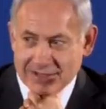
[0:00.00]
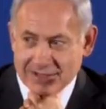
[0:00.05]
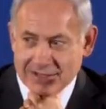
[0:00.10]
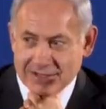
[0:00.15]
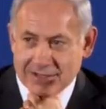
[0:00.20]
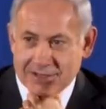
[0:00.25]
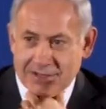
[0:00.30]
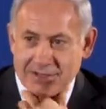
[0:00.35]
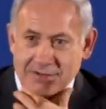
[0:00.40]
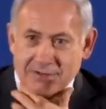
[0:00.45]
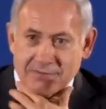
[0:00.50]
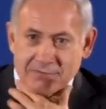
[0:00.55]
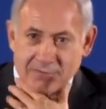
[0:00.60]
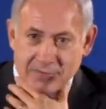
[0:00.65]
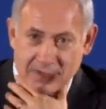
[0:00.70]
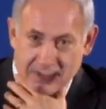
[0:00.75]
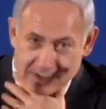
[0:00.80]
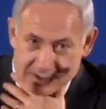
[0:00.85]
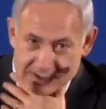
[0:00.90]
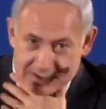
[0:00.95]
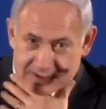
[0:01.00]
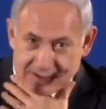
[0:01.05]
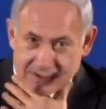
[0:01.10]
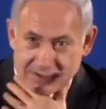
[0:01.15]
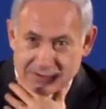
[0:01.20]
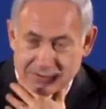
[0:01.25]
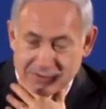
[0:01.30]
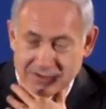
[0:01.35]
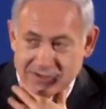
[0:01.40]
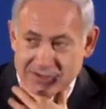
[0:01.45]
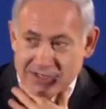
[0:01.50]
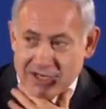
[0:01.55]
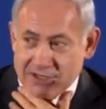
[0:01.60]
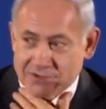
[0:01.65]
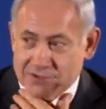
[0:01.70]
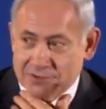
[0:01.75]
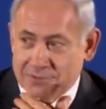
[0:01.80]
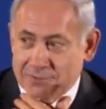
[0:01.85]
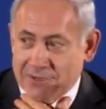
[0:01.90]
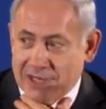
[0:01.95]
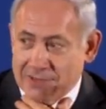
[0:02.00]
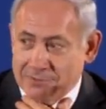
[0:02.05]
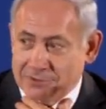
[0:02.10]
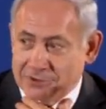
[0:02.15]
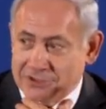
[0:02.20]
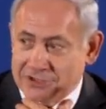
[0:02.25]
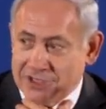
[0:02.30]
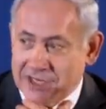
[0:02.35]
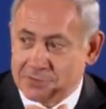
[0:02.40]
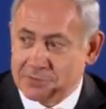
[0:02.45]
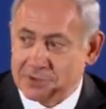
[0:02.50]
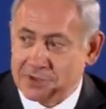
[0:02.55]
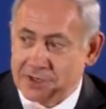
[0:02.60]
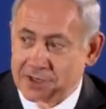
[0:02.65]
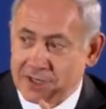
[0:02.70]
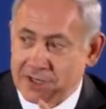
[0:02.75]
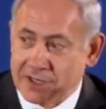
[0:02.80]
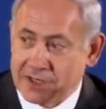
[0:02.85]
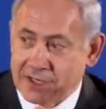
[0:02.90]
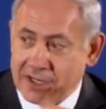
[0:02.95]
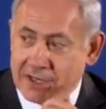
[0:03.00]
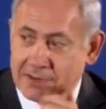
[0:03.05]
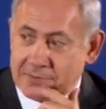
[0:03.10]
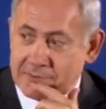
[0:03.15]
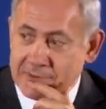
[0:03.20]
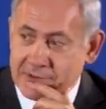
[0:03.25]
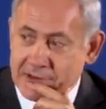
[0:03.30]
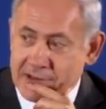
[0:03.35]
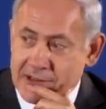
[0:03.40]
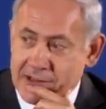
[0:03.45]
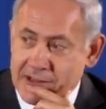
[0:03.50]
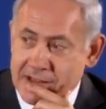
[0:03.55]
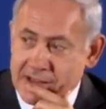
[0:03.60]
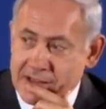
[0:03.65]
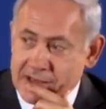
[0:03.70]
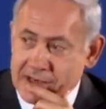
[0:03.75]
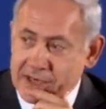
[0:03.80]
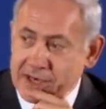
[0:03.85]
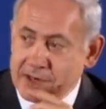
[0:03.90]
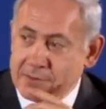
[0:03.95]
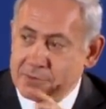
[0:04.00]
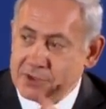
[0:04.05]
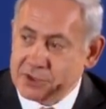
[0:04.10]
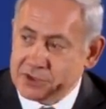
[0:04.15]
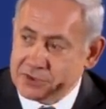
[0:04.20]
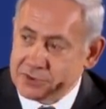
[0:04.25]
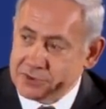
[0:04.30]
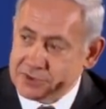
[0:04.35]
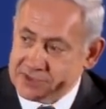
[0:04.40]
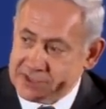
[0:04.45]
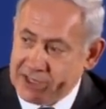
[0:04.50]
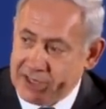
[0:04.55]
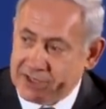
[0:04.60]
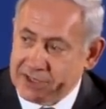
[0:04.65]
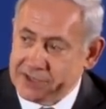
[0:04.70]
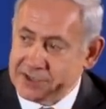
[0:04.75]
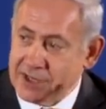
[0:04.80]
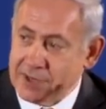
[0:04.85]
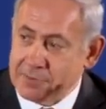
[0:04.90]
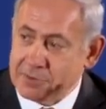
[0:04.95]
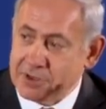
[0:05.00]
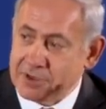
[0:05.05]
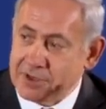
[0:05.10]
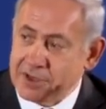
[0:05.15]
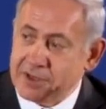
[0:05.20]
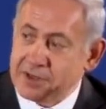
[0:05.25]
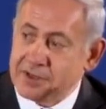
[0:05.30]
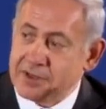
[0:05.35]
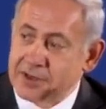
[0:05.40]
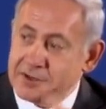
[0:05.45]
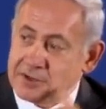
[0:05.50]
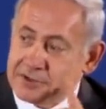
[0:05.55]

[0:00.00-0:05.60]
He is Israel's national Bible champion, and he came number two, second deputy in the